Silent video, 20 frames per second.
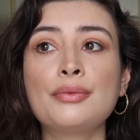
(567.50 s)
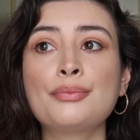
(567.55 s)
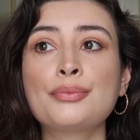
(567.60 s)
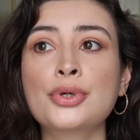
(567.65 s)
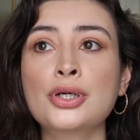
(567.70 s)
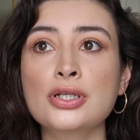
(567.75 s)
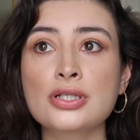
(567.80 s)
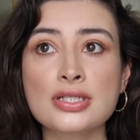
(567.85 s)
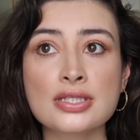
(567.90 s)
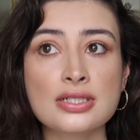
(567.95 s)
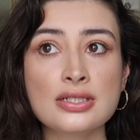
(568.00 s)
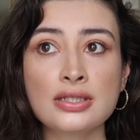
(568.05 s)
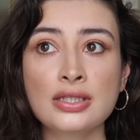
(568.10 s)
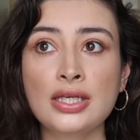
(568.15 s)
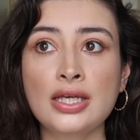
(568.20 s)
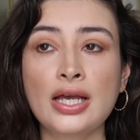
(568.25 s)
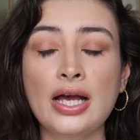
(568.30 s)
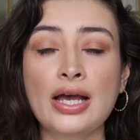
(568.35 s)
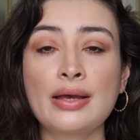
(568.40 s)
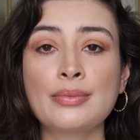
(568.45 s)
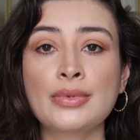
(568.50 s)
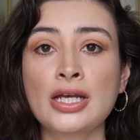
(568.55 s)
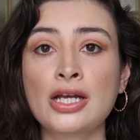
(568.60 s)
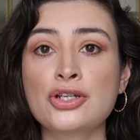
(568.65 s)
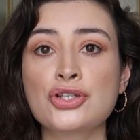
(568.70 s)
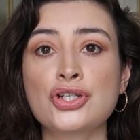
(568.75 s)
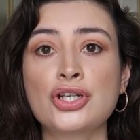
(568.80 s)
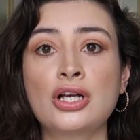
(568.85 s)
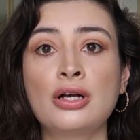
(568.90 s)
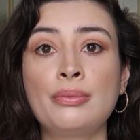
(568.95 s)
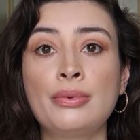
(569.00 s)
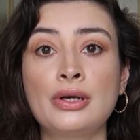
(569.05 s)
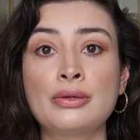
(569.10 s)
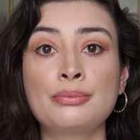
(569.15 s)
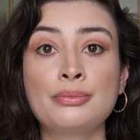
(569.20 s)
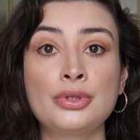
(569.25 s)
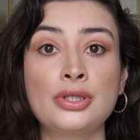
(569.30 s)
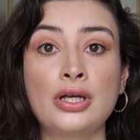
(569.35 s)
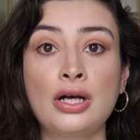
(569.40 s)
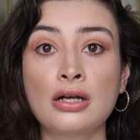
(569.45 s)
Personally, I'm catching up
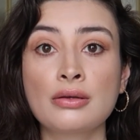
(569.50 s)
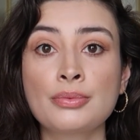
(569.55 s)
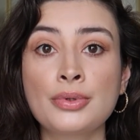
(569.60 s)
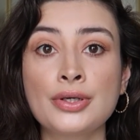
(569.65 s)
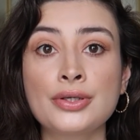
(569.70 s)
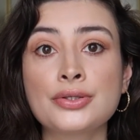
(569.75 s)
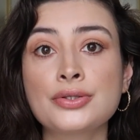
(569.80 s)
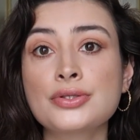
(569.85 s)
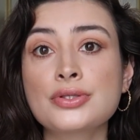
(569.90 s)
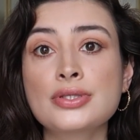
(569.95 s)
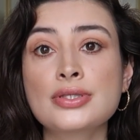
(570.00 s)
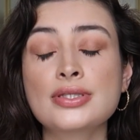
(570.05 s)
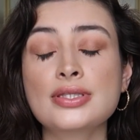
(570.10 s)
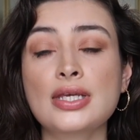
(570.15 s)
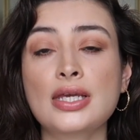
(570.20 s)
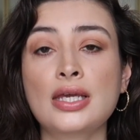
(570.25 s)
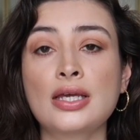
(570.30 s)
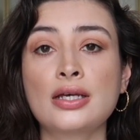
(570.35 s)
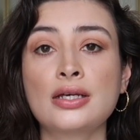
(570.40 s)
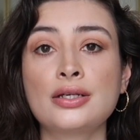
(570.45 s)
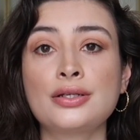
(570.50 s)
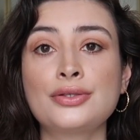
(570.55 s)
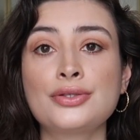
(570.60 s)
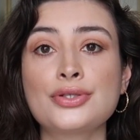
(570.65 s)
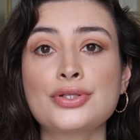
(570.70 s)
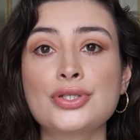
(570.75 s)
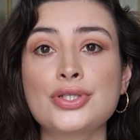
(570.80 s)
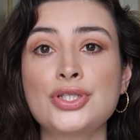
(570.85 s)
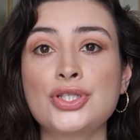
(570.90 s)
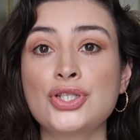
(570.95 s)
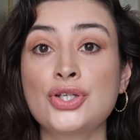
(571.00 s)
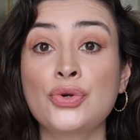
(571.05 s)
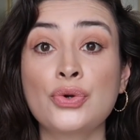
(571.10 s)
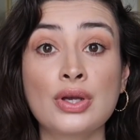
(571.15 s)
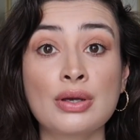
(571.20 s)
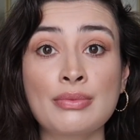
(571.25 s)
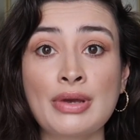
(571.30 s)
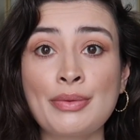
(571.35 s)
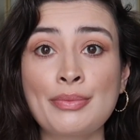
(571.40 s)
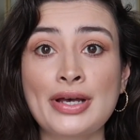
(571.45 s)
on blog posts and
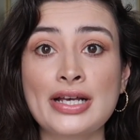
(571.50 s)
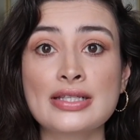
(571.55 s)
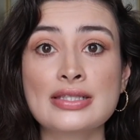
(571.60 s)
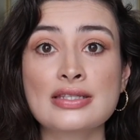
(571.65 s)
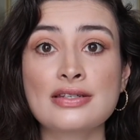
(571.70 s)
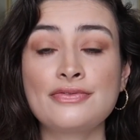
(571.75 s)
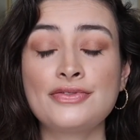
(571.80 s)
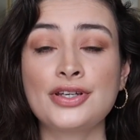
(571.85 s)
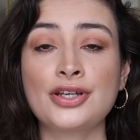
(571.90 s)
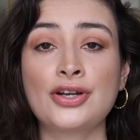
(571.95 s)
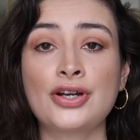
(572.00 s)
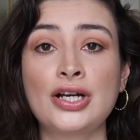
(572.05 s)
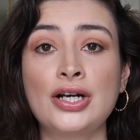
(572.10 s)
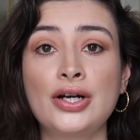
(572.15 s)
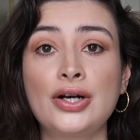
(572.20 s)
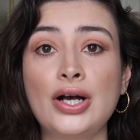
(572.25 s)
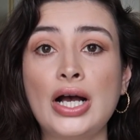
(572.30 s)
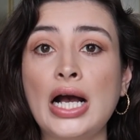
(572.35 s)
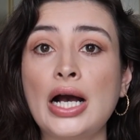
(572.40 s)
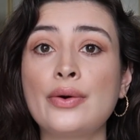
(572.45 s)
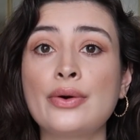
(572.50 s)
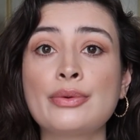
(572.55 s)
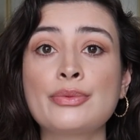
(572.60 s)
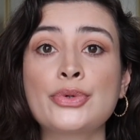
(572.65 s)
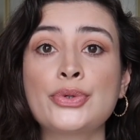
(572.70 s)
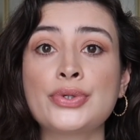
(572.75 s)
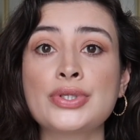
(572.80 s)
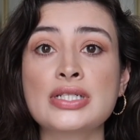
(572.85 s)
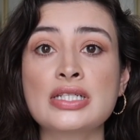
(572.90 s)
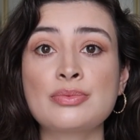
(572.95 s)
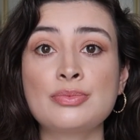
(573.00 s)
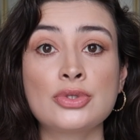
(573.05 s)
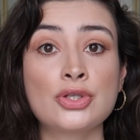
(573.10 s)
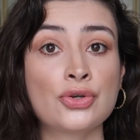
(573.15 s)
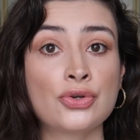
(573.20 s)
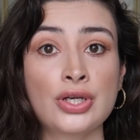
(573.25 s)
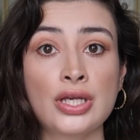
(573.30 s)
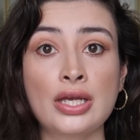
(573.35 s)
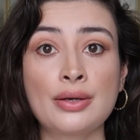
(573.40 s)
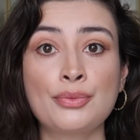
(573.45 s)
doing my best to figure out how I'm going to
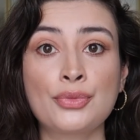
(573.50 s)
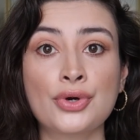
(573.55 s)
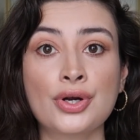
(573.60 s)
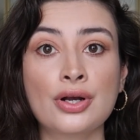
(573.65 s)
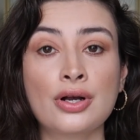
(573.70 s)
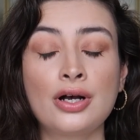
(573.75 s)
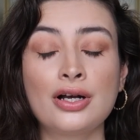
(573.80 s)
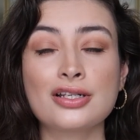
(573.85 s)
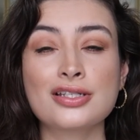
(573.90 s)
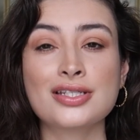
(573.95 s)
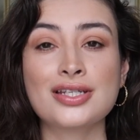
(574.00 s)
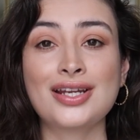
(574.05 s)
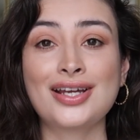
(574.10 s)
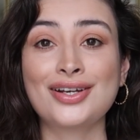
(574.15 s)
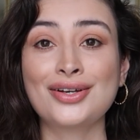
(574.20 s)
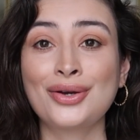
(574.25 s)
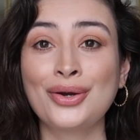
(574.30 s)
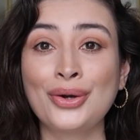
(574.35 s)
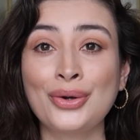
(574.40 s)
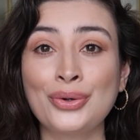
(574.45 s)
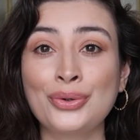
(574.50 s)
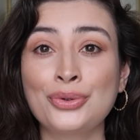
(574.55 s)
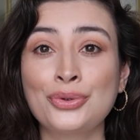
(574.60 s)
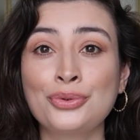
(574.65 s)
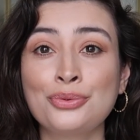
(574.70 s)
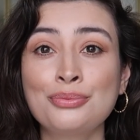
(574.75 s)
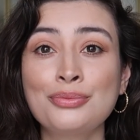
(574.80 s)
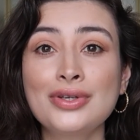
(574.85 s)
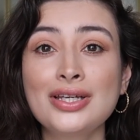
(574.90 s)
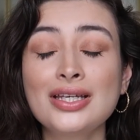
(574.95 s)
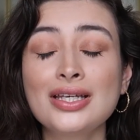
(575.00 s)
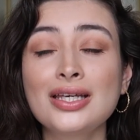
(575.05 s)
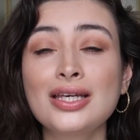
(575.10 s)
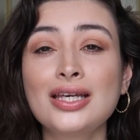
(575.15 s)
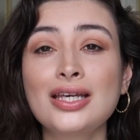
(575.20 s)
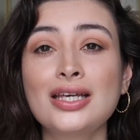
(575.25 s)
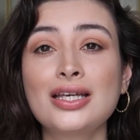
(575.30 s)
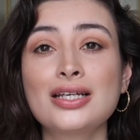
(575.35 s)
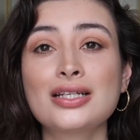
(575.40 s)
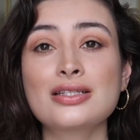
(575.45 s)
create more content at home.
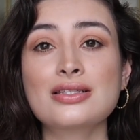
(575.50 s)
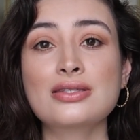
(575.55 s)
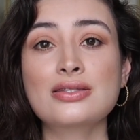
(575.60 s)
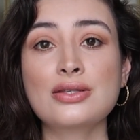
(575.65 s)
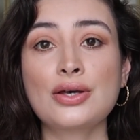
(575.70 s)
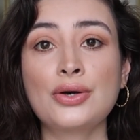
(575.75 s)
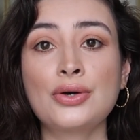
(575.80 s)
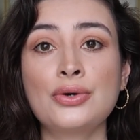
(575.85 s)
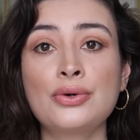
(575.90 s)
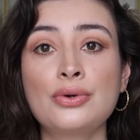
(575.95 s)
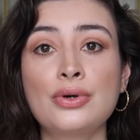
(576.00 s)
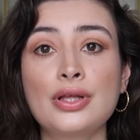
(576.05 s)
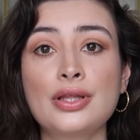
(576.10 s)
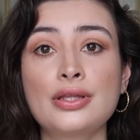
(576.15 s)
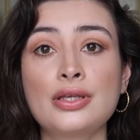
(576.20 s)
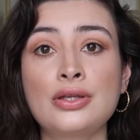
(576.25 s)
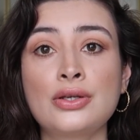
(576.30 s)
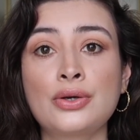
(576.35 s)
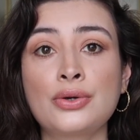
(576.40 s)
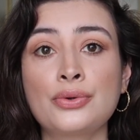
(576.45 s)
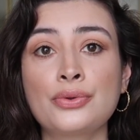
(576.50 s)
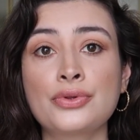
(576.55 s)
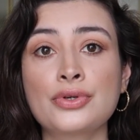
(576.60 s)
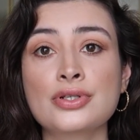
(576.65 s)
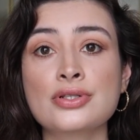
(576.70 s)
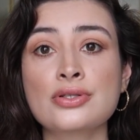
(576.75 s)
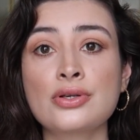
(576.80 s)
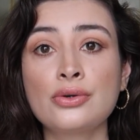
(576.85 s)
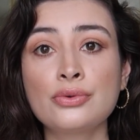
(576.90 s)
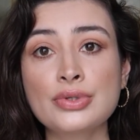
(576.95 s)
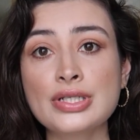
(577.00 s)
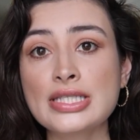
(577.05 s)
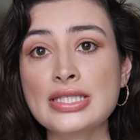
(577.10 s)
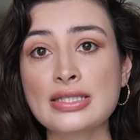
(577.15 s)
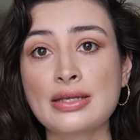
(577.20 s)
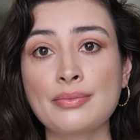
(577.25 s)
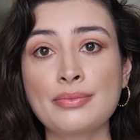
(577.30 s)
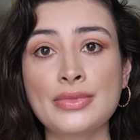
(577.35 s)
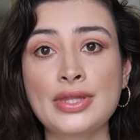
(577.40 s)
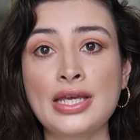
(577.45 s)
So, you know, there's always
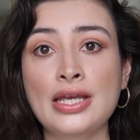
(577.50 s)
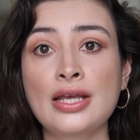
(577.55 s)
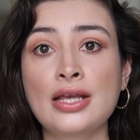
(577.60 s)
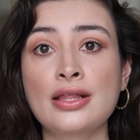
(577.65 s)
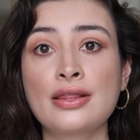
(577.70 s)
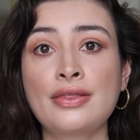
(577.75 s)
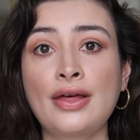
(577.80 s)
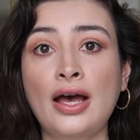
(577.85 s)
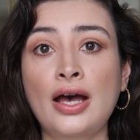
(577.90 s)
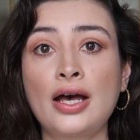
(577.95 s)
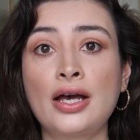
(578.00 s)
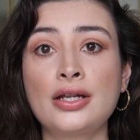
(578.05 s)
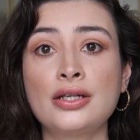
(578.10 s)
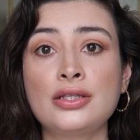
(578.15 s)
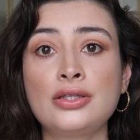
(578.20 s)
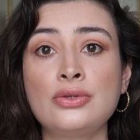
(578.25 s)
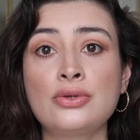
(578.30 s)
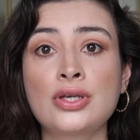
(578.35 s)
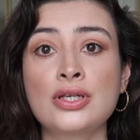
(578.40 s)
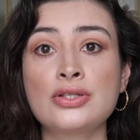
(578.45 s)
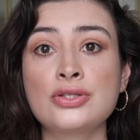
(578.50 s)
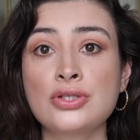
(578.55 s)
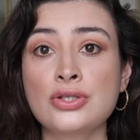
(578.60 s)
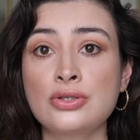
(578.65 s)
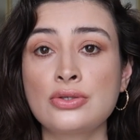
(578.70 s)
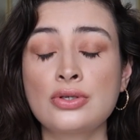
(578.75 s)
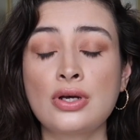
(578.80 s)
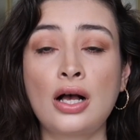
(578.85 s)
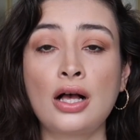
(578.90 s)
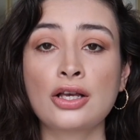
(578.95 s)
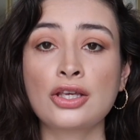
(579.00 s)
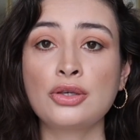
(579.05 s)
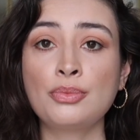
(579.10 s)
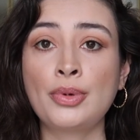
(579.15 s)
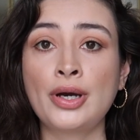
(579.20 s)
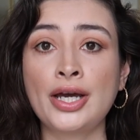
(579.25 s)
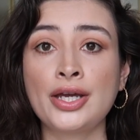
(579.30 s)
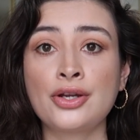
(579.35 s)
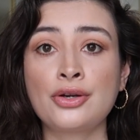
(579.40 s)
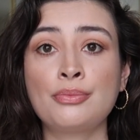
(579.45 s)
something that you can do to
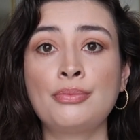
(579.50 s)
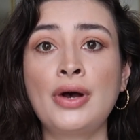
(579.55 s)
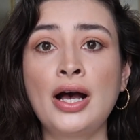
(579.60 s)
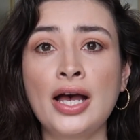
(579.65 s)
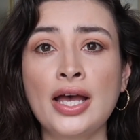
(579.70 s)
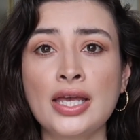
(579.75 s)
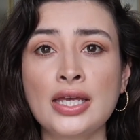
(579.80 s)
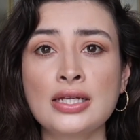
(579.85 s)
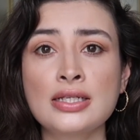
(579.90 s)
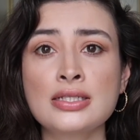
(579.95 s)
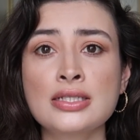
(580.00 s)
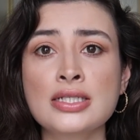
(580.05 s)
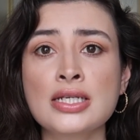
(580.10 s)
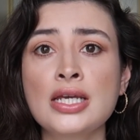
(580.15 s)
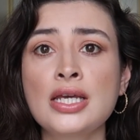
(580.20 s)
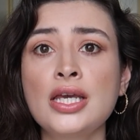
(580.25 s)
occupy your mind.